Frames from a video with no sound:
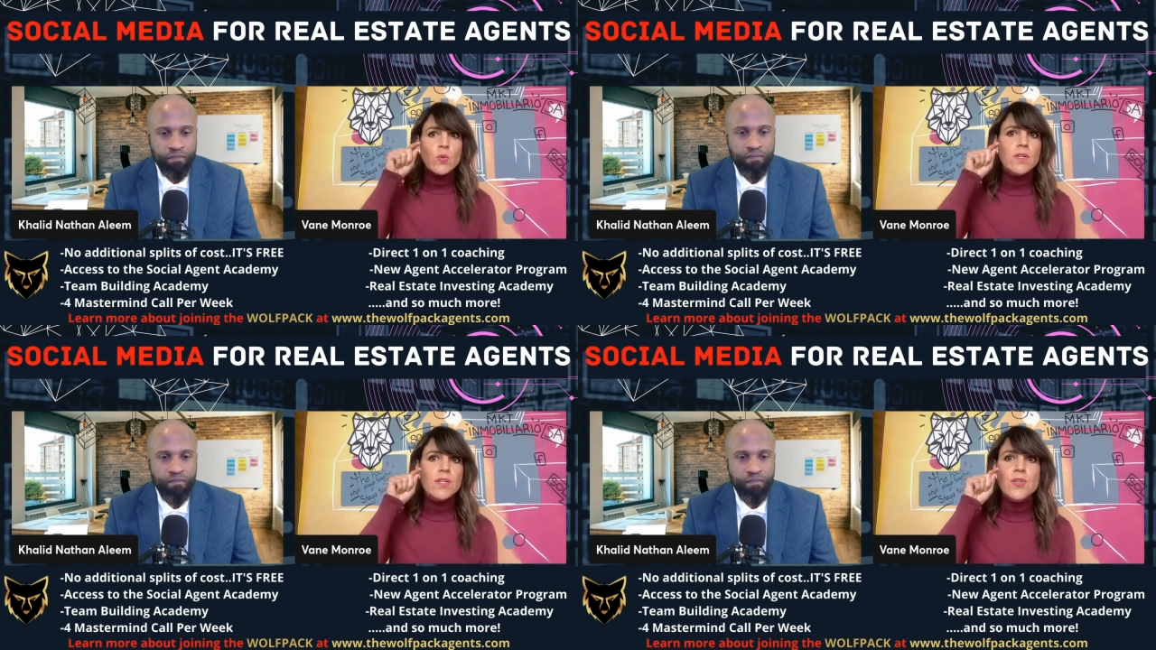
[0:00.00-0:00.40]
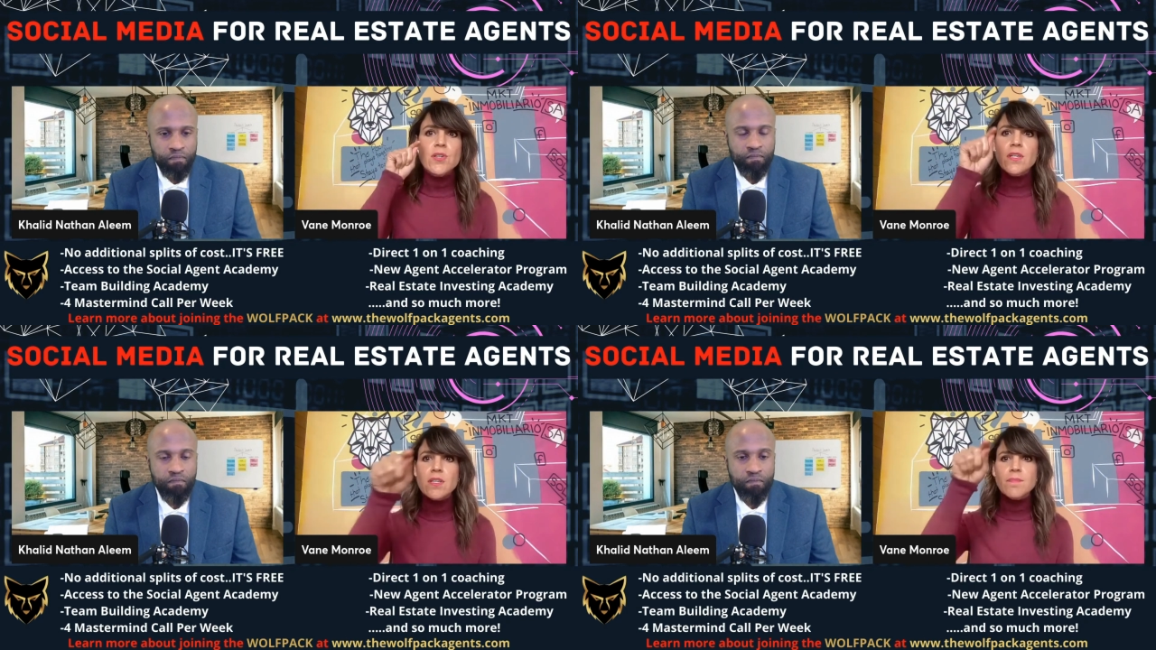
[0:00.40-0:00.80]
Speaker 1: well,
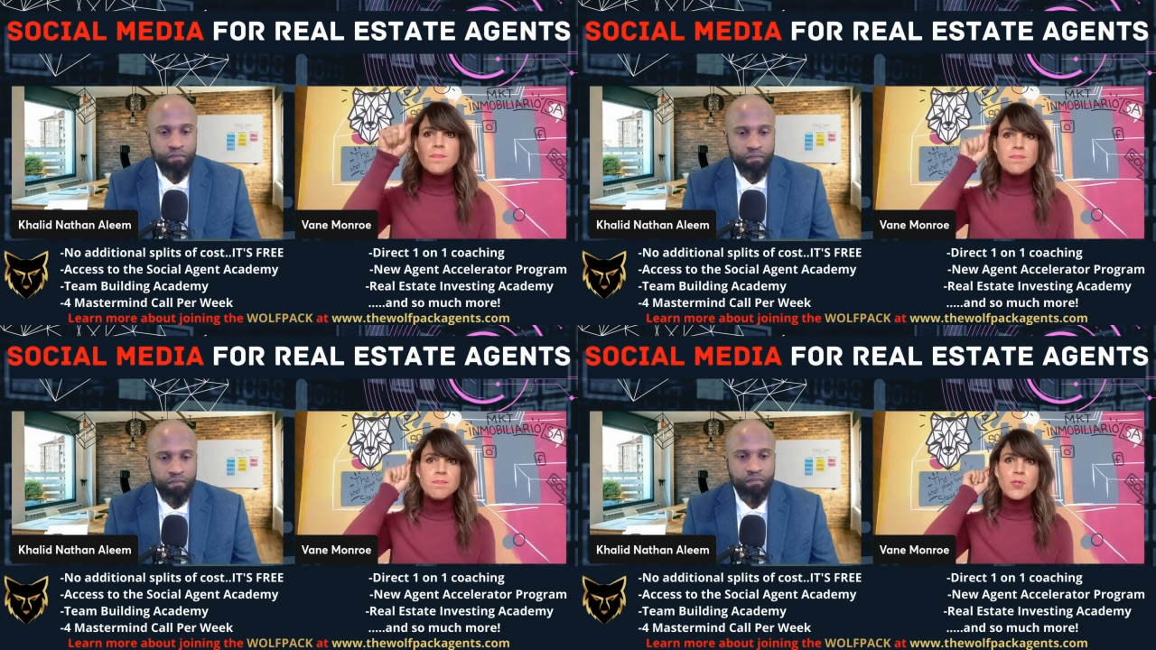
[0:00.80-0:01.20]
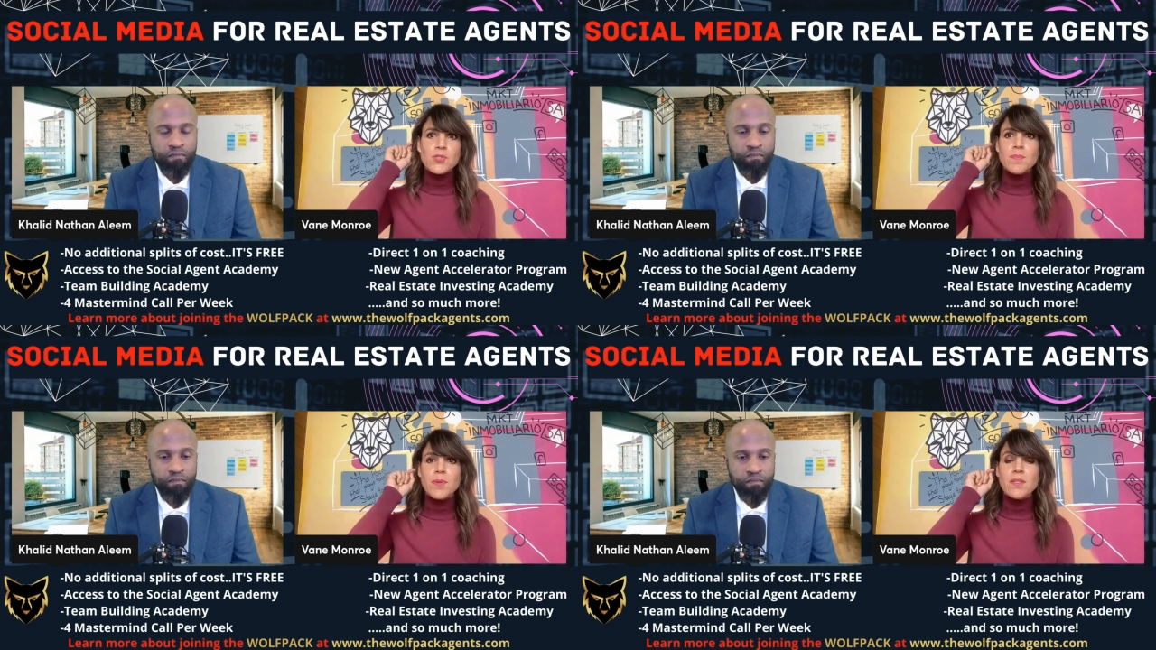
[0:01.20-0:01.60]
you can
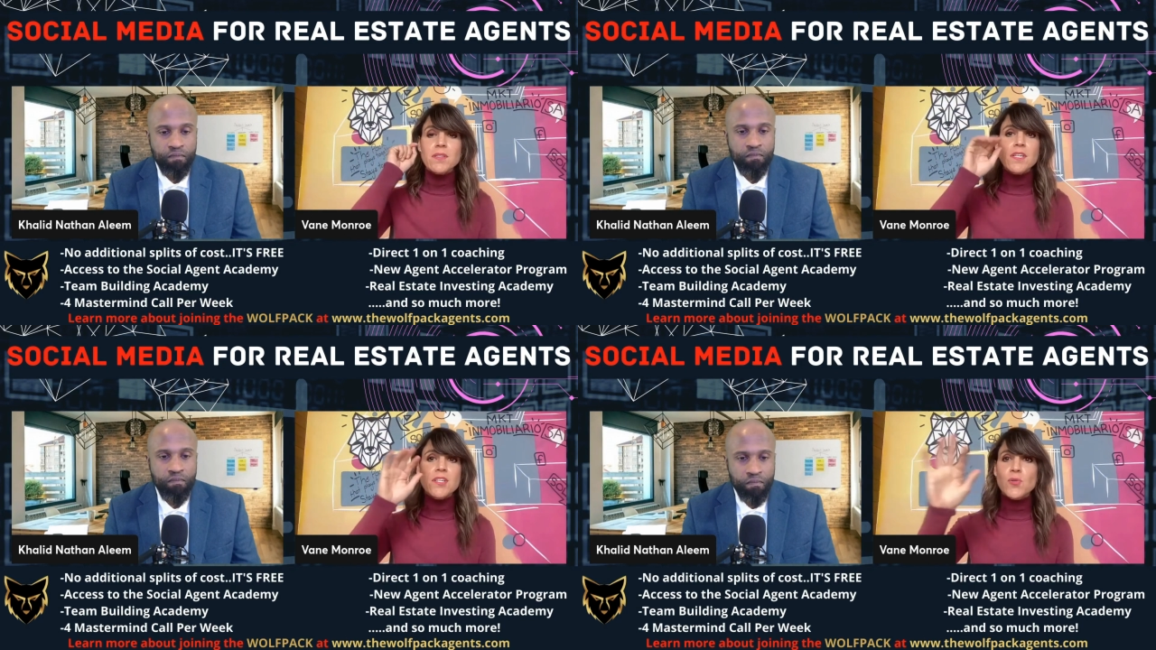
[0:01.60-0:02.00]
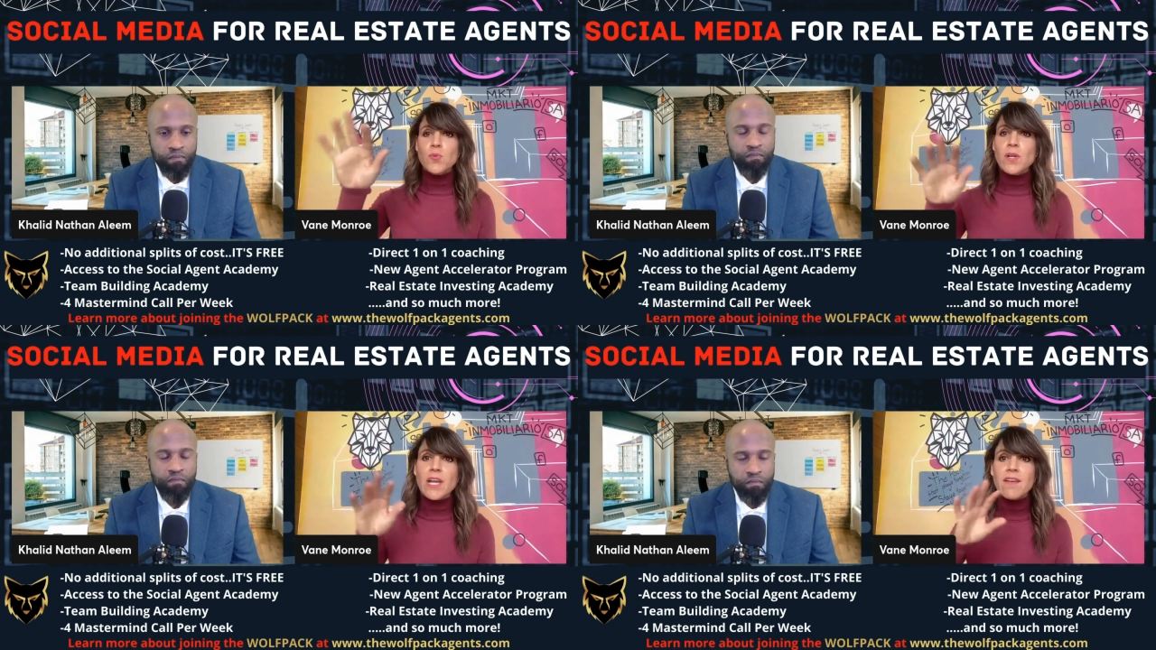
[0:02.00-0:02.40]
push a button and
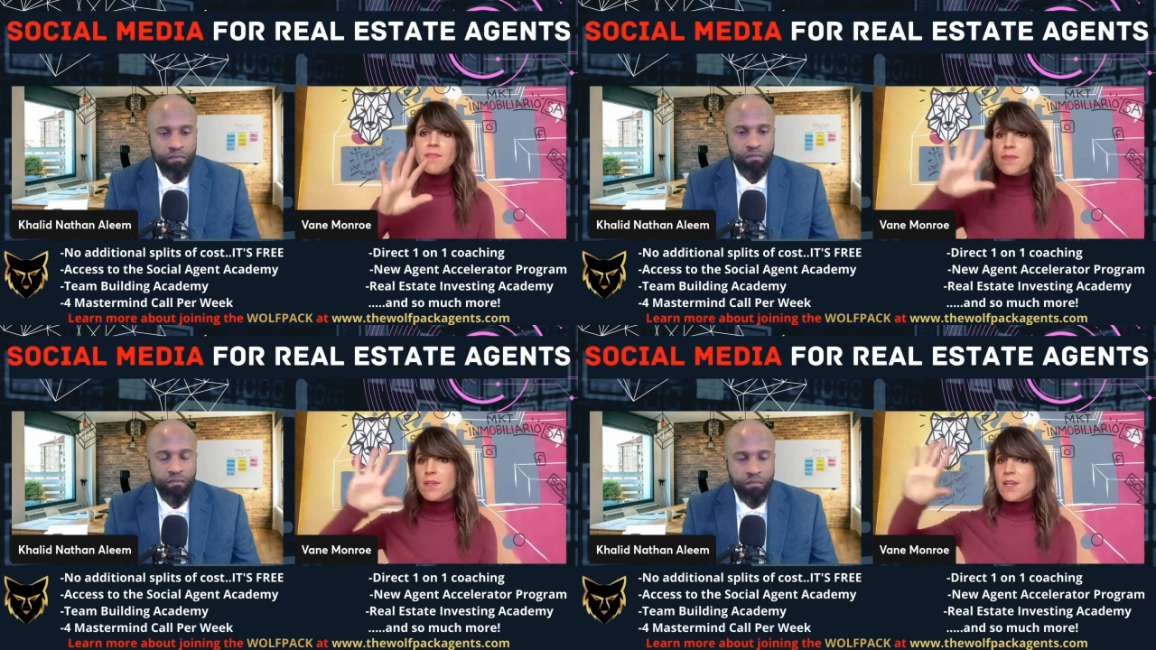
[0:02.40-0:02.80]
you will have